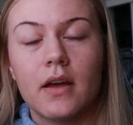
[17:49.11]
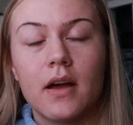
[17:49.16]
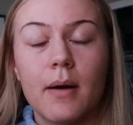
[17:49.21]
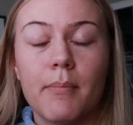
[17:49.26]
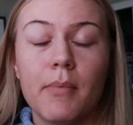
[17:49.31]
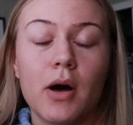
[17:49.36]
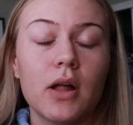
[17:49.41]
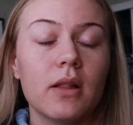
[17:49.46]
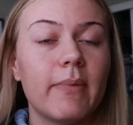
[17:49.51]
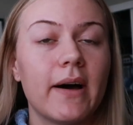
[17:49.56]

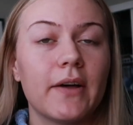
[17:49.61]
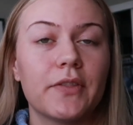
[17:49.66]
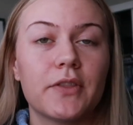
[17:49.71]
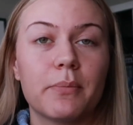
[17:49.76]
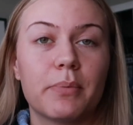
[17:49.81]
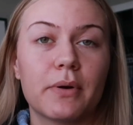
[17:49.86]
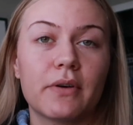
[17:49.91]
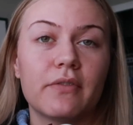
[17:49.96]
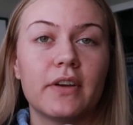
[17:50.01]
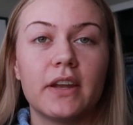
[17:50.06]
I'm all about the
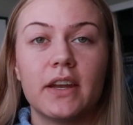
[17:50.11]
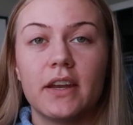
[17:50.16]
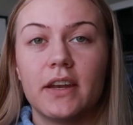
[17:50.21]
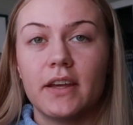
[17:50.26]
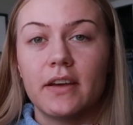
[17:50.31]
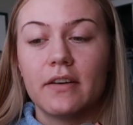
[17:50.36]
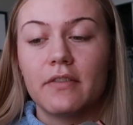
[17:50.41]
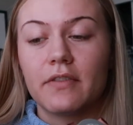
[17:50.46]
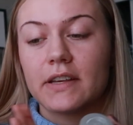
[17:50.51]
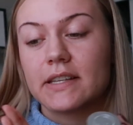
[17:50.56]

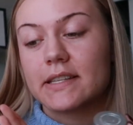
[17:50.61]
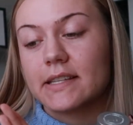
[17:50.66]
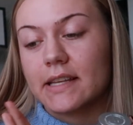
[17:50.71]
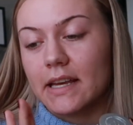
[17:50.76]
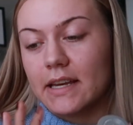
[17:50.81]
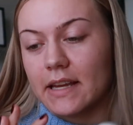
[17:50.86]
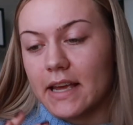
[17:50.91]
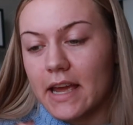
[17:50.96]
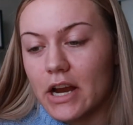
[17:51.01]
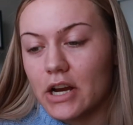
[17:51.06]
preventative
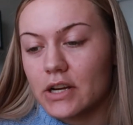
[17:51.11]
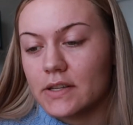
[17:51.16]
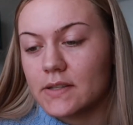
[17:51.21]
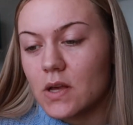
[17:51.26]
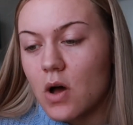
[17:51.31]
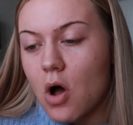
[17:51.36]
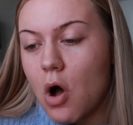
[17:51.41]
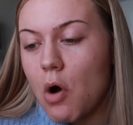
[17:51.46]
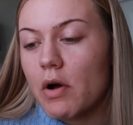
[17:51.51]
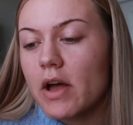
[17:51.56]
skincare,
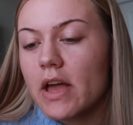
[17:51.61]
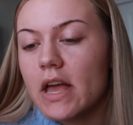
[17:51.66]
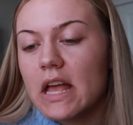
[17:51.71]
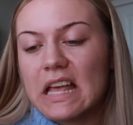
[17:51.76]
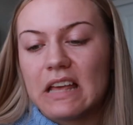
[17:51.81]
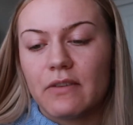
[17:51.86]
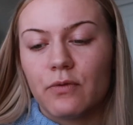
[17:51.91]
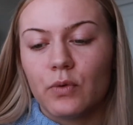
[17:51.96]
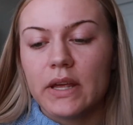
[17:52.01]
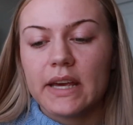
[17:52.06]
so
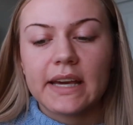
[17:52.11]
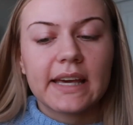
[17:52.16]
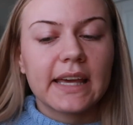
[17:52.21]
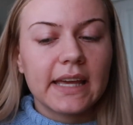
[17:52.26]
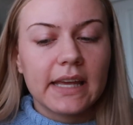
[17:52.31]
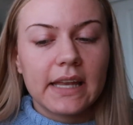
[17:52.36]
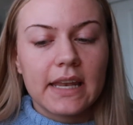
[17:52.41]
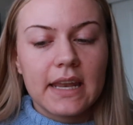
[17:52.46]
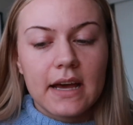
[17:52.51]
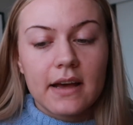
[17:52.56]
if we
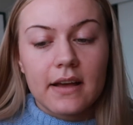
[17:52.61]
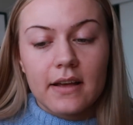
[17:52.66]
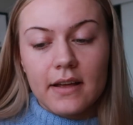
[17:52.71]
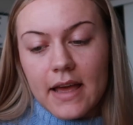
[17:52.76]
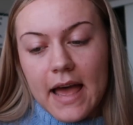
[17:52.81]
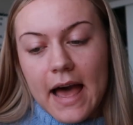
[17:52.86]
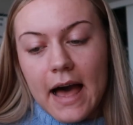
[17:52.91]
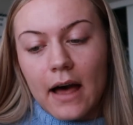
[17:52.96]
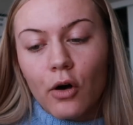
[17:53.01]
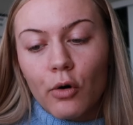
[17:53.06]
can
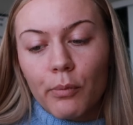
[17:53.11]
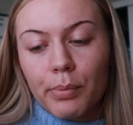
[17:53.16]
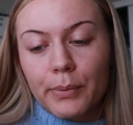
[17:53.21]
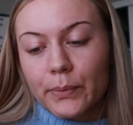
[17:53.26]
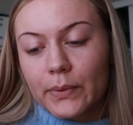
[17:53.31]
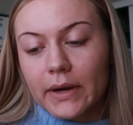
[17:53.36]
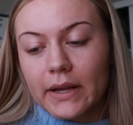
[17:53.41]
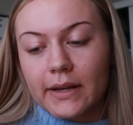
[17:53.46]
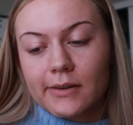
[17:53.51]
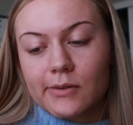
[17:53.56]
help
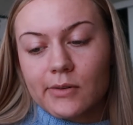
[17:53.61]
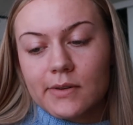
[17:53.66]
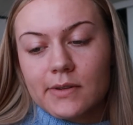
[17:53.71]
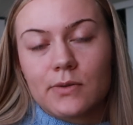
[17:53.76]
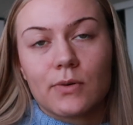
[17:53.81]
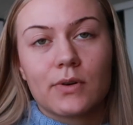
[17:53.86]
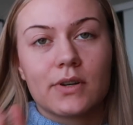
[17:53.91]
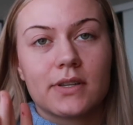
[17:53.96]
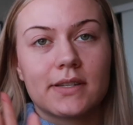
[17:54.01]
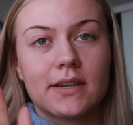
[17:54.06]
wrinkles
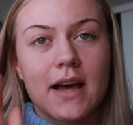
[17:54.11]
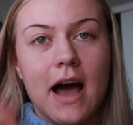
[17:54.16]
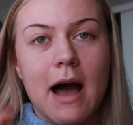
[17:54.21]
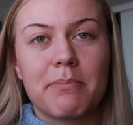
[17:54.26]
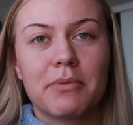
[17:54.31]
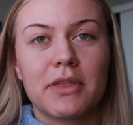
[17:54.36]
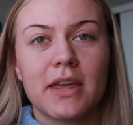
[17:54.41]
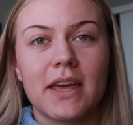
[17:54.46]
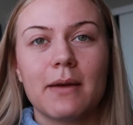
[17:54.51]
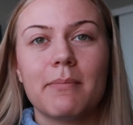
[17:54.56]
or
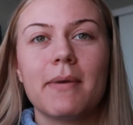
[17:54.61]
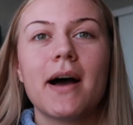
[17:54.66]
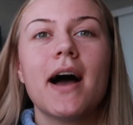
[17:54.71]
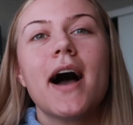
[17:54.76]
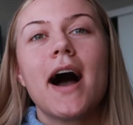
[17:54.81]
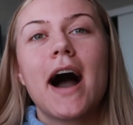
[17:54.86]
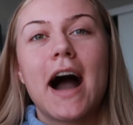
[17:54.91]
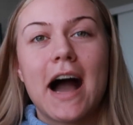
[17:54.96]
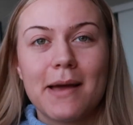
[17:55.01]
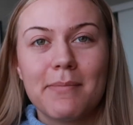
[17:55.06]
stop them,
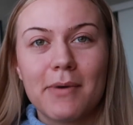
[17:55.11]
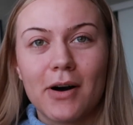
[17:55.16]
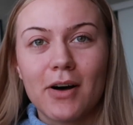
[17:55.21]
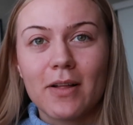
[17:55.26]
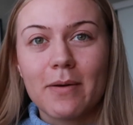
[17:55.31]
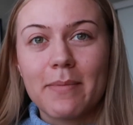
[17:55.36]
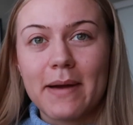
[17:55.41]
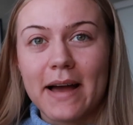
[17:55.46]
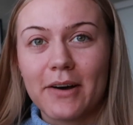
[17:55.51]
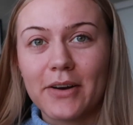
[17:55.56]
I'm
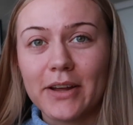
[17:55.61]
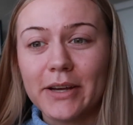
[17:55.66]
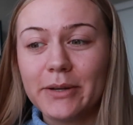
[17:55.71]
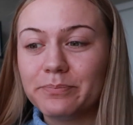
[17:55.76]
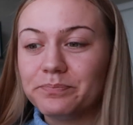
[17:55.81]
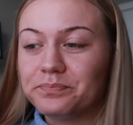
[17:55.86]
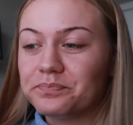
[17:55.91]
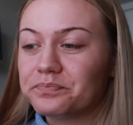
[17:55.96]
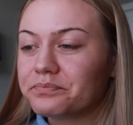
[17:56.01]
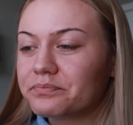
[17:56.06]
all about it.
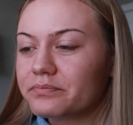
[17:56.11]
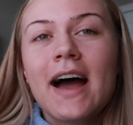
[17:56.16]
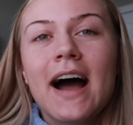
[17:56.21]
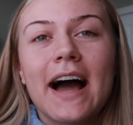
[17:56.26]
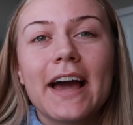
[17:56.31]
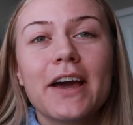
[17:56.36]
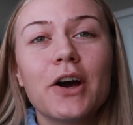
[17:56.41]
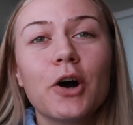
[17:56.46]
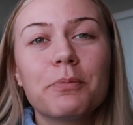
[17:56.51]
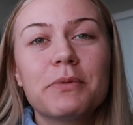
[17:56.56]

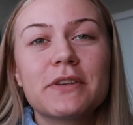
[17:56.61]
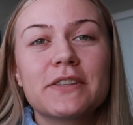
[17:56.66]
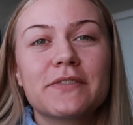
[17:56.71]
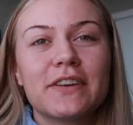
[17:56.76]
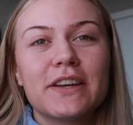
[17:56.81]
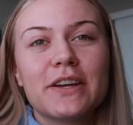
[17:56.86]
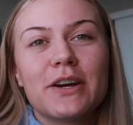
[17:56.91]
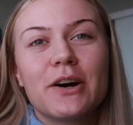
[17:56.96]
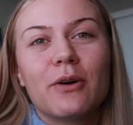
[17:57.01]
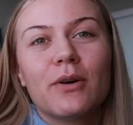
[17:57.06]
I hope this
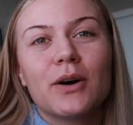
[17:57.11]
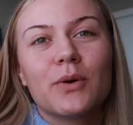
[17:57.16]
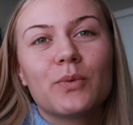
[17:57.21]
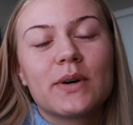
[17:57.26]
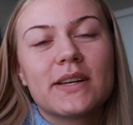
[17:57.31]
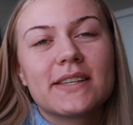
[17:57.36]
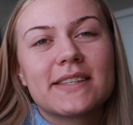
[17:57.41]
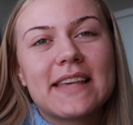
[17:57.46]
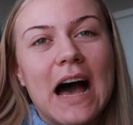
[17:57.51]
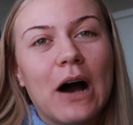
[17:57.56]
video
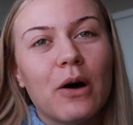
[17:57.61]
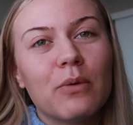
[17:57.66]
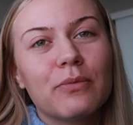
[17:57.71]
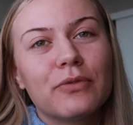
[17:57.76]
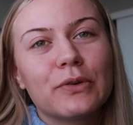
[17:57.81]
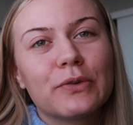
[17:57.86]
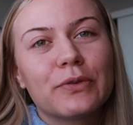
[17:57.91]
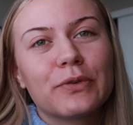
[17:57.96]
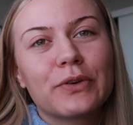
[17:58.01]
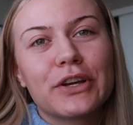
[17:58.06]
was
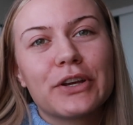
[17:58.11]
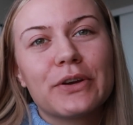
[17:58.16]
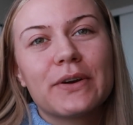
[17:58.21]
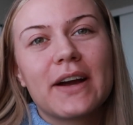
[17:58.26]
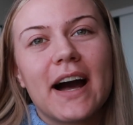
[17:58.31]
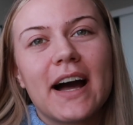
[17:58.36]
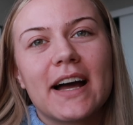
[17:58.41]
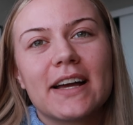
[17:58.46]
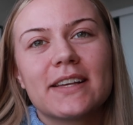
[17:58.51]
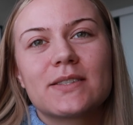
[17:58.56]
helpful for you
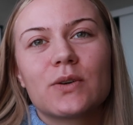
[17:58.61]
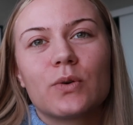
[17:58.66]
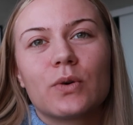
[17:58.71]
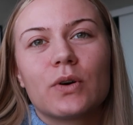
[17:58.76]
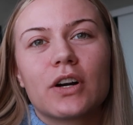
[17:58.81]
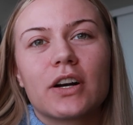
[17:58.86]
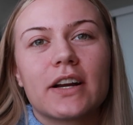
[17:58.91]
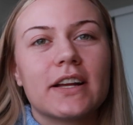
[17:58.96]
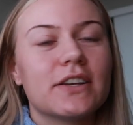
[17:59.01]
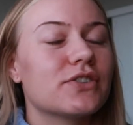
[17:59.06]
guys,
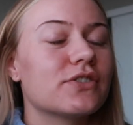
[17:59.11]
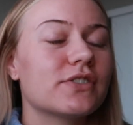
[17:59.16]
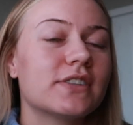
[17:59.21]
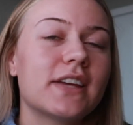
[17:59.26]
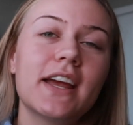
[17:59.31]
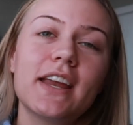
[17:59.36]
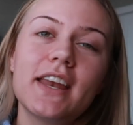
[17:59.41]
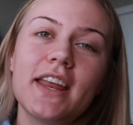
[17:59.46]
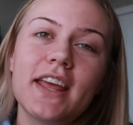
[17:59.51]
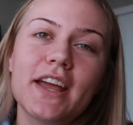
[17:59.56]
or
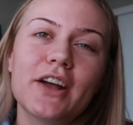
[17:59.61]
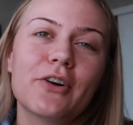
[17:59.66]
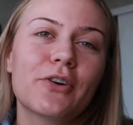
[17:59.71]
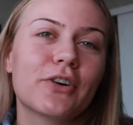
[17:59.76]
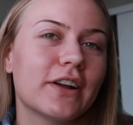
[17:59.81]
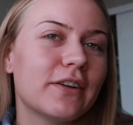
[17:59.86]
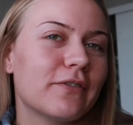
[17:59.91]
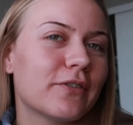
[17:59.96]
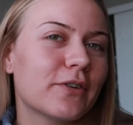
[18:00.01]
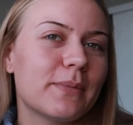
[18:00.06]
entertaining or
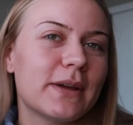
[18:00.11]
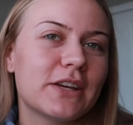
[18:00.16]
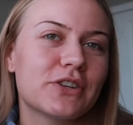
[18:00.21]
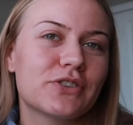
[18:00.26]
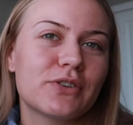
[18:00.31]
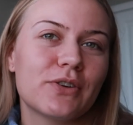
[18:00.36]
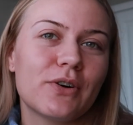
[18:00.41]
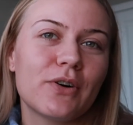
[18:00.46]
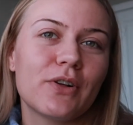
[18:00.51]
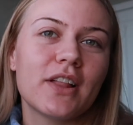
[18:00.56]

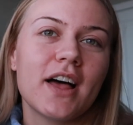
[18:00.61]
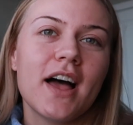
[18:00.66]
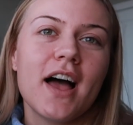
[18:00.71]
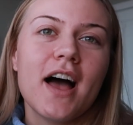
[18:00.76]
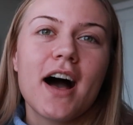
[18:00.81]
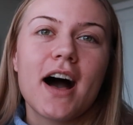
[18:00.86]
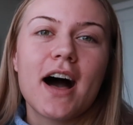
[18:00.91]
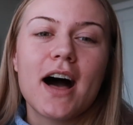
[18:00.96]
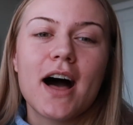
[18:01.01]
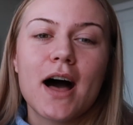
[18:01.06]
informational.
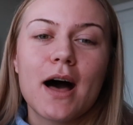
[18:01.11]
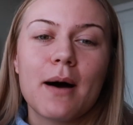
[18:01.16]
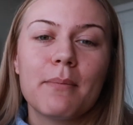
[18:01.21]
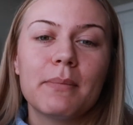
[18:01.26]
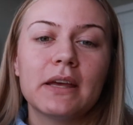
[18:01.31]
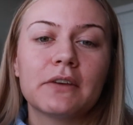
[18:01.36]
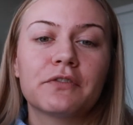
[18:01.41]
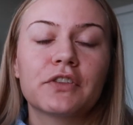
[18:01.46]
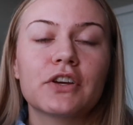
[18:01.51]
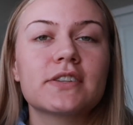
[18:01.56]

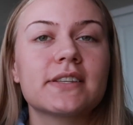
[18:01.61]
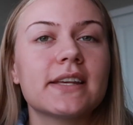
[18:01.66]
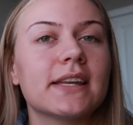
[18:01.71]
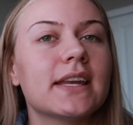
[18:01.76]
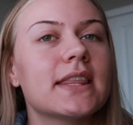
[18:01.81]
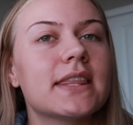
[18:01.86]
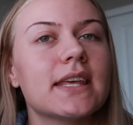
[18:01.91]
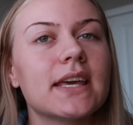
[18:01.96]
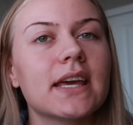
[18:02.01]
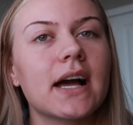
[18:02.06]
If there's
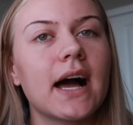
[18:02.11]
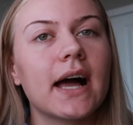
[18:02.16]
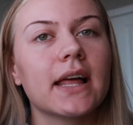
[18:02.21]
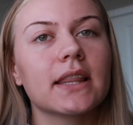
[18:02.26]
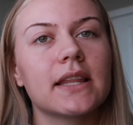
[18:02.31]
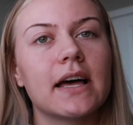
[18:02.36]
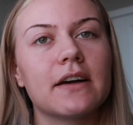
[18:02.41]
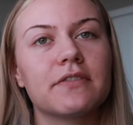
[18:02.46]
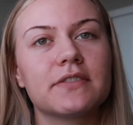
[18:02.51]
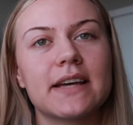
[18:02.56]
anything I
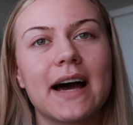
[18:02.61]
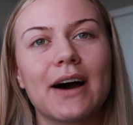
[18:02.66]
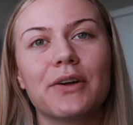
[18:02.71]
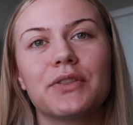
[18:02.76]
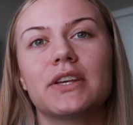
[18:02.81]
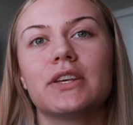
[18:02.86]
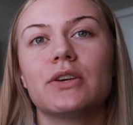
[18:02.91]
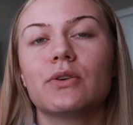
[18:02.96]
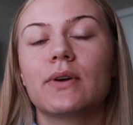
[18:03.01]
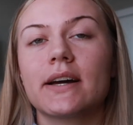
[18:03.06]
left out
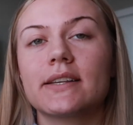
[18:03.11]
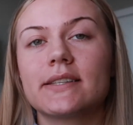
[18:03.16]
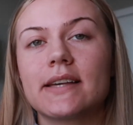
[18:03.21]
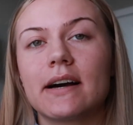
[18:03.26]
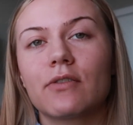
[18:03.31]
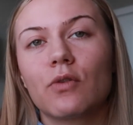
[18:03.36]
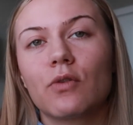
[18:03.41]
that you guys have